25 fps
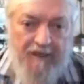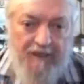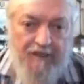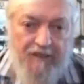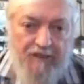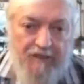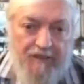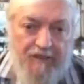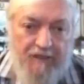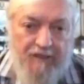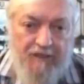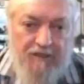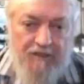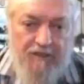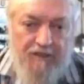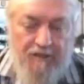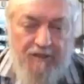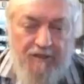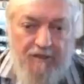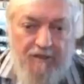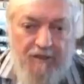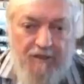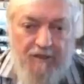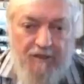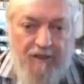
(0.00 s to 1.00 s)

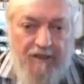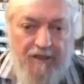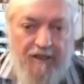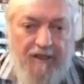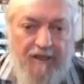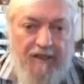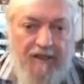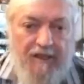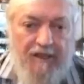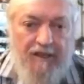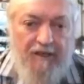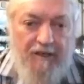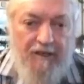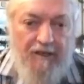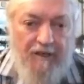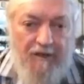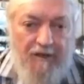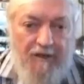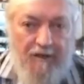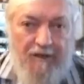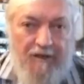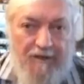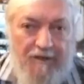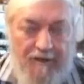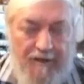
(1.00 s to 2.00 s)
So
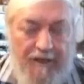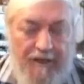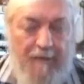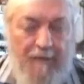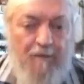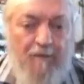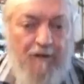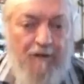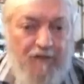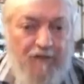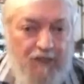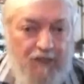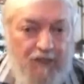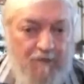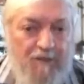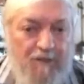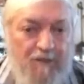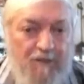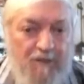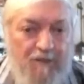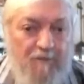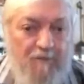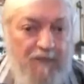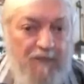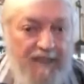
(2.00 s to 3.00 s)
a number of ships have
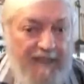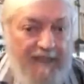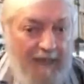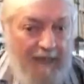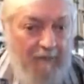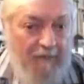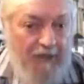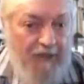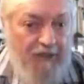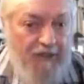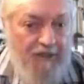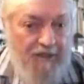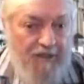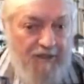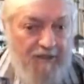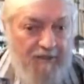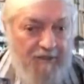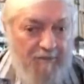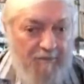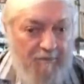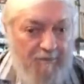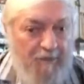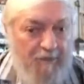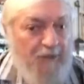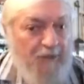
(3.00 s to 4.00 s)
been damaged,
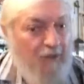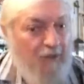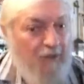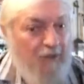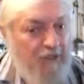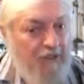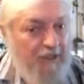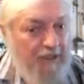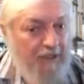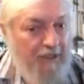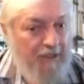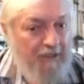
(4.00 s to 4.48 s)
but not sunk.